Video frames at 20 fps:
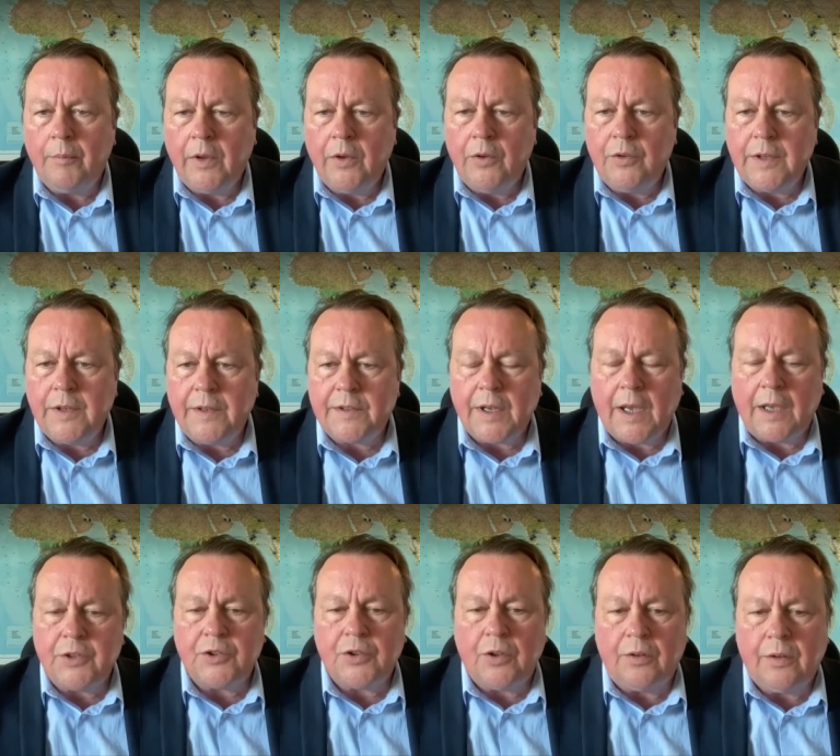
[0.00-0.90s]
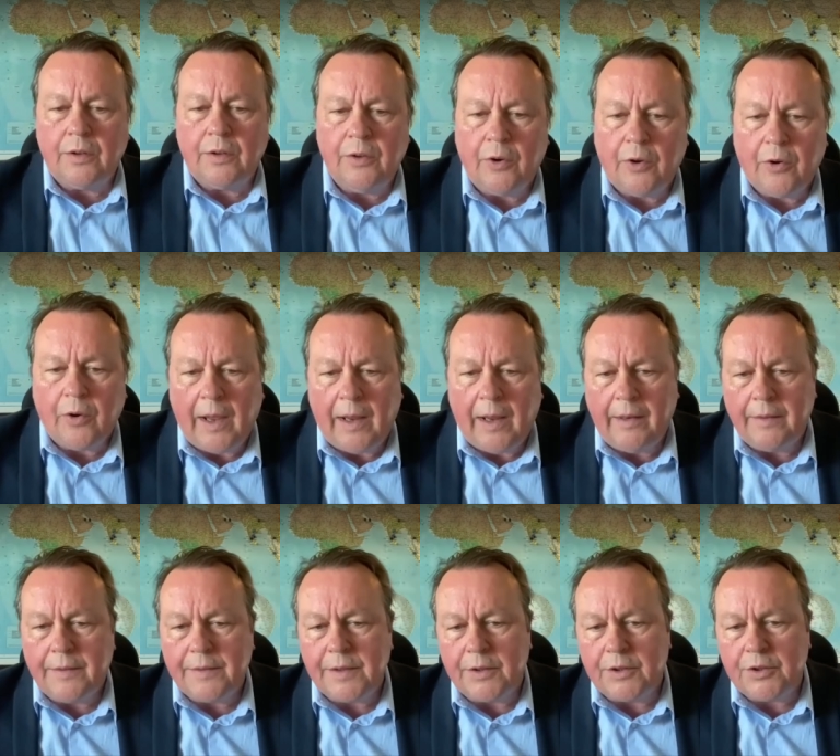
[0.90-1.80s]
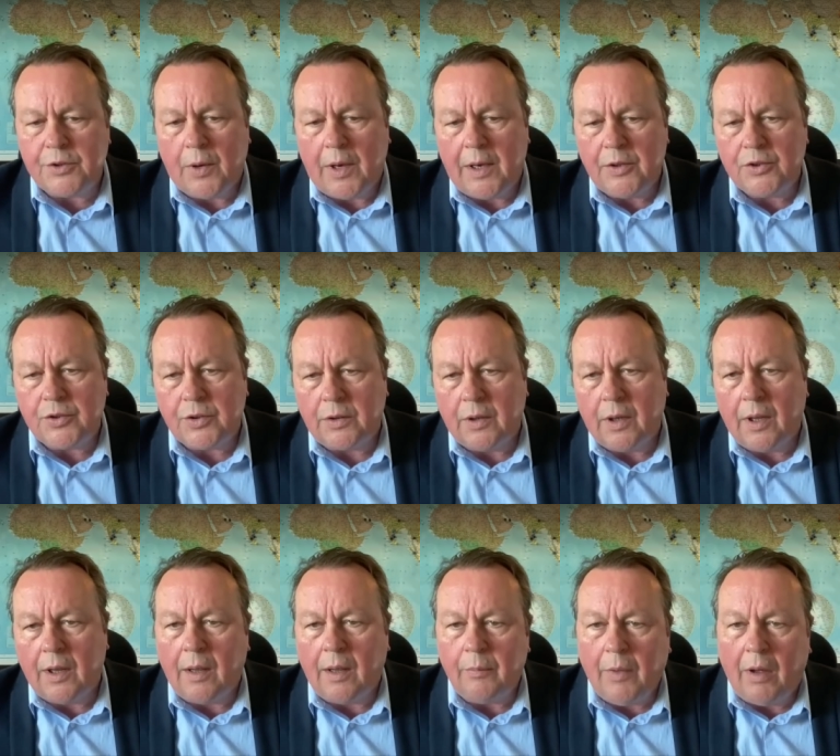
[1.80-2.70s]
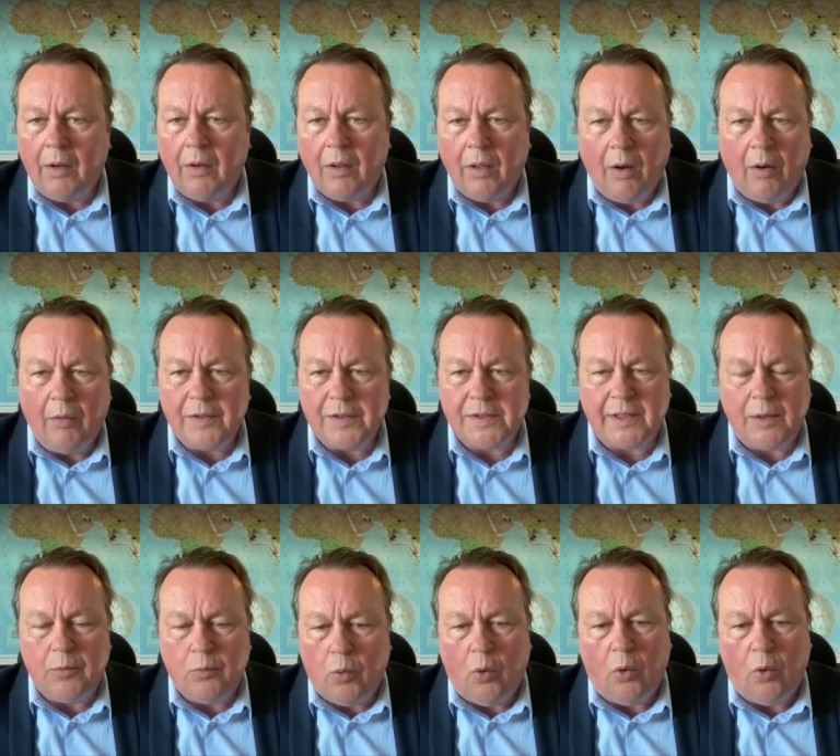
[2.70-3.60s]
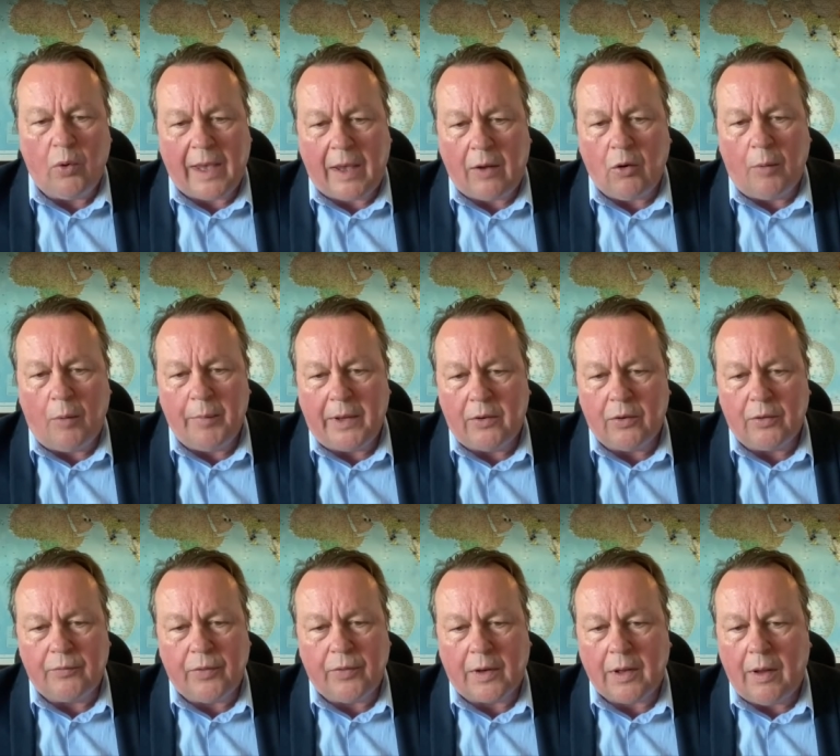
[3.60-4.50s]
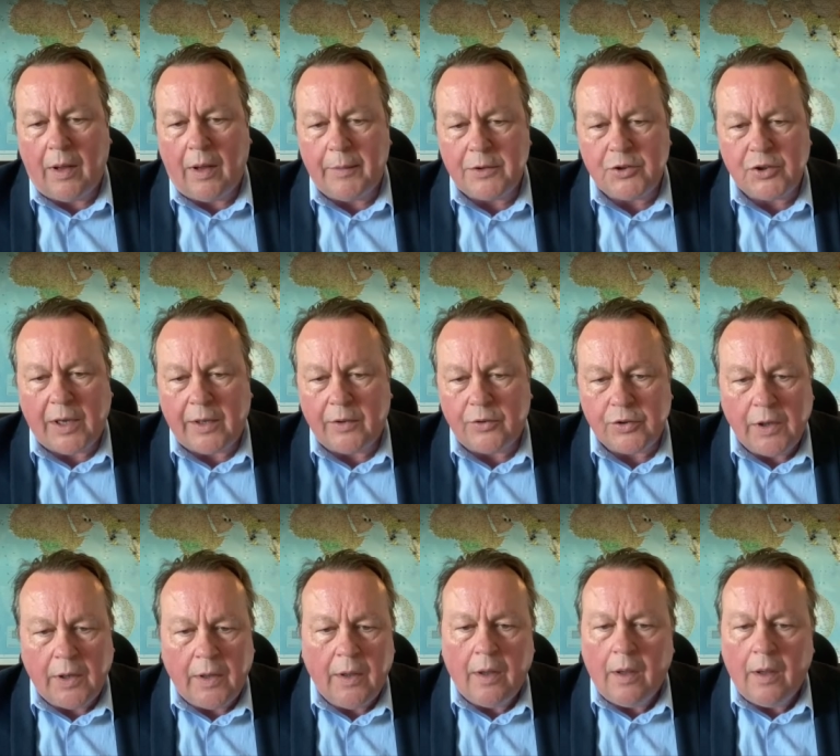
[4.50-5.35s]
you did touch on the Ukrainian situation. Um, obviously, war cannot be good for climate change.